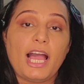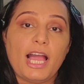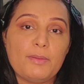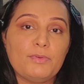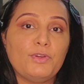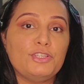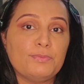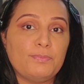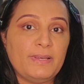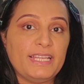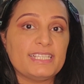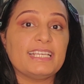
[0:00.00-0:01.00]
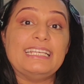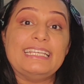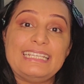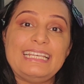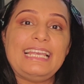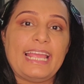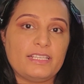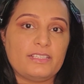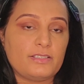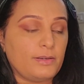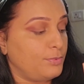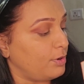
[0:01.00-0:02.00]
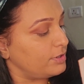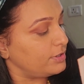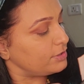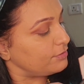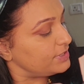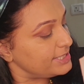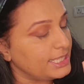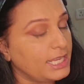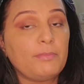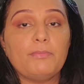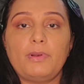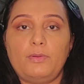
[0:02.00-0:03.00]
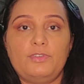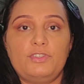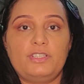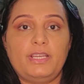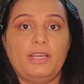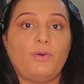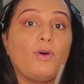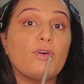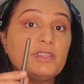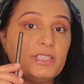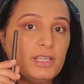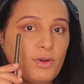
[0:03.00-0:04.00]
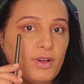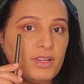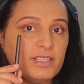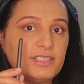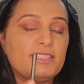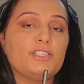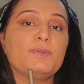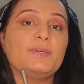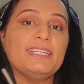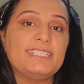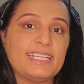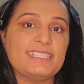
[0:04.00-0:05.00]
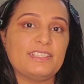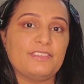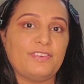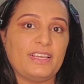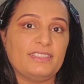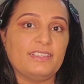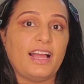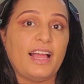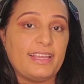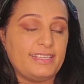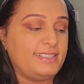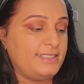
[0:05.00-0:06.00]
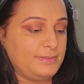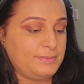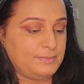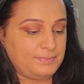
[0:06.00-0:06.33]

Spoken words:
I'm going to place a little extra product with the same round shape on the corners to intensify the eyes.